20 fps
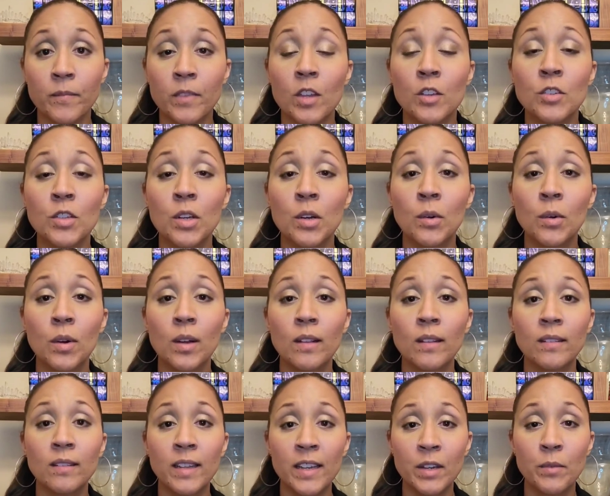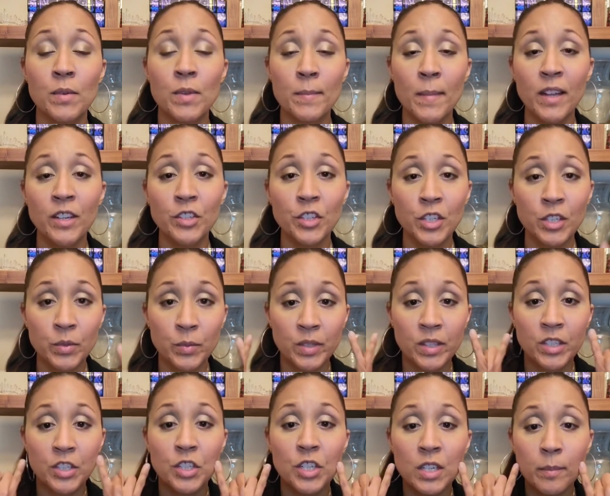So like we mentioned with
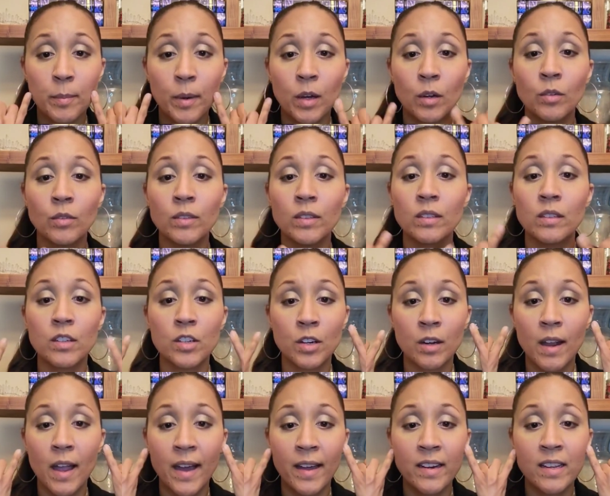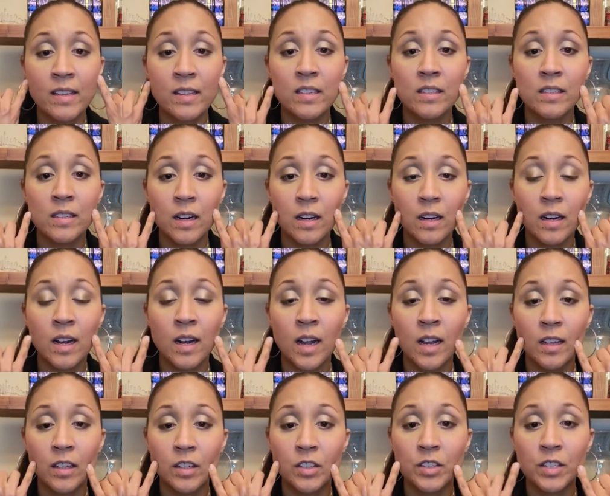the cheekbones, you're adding these dark
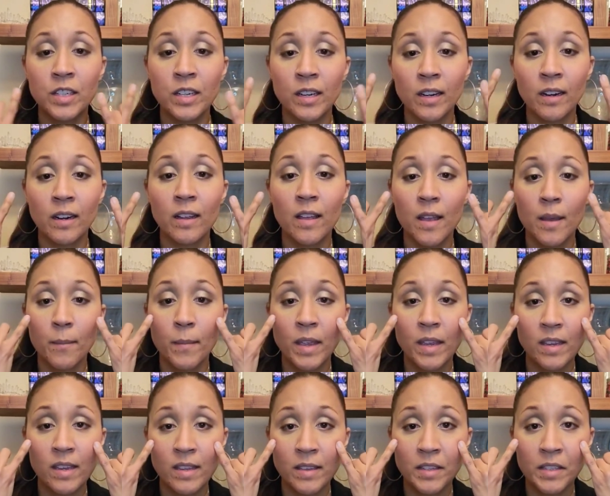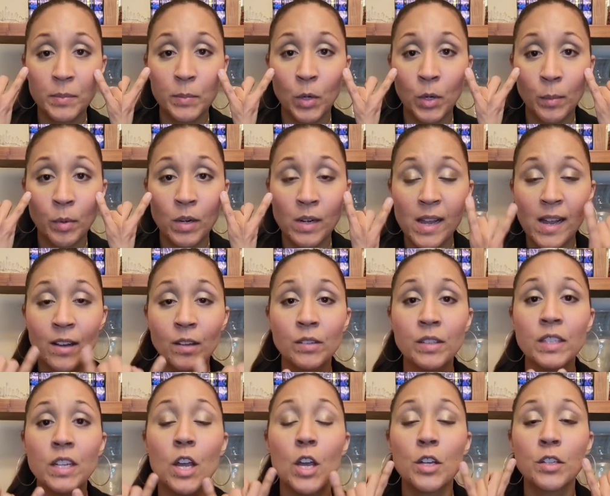colors here, making this more
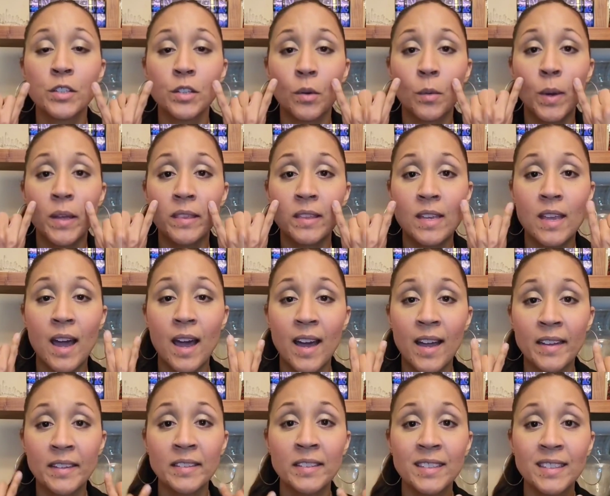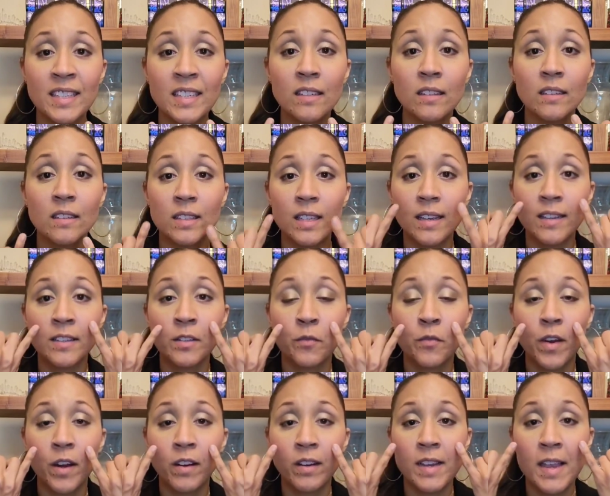pronounced, so what the eye sees is
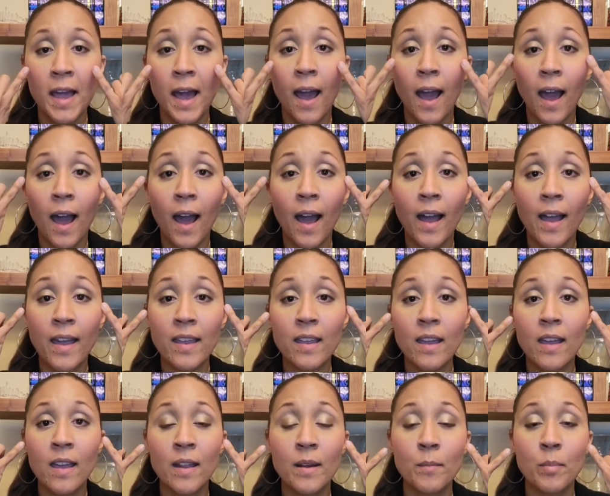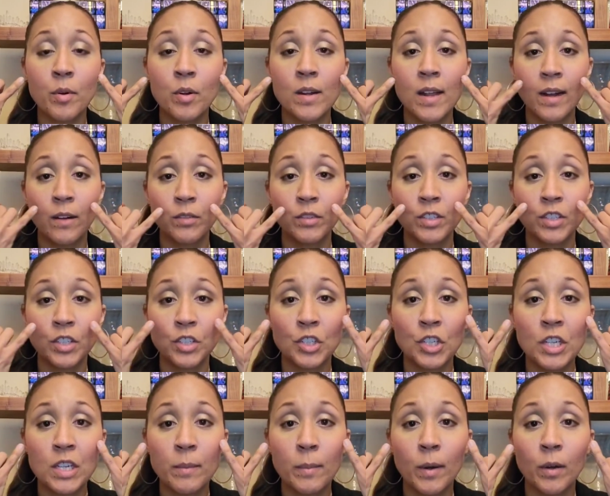very high and pronounced
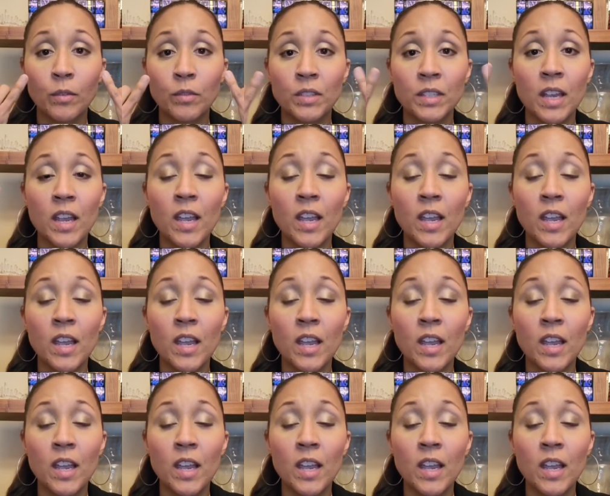cheekbones.